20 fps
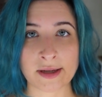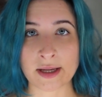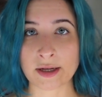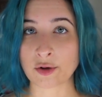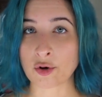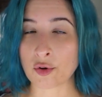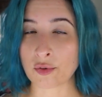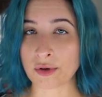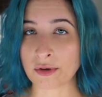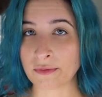and
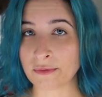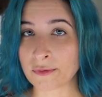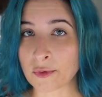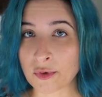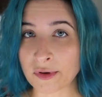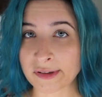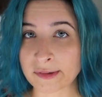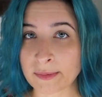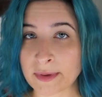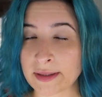code
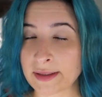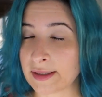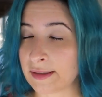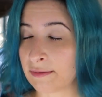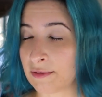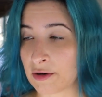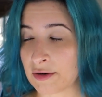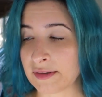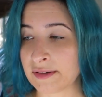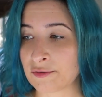enforcement that's
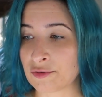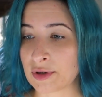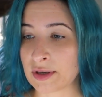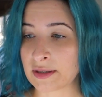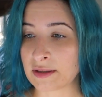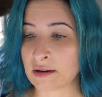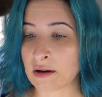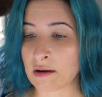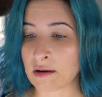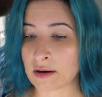very
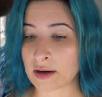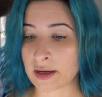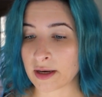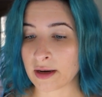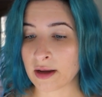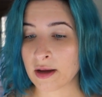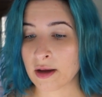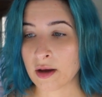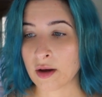strict on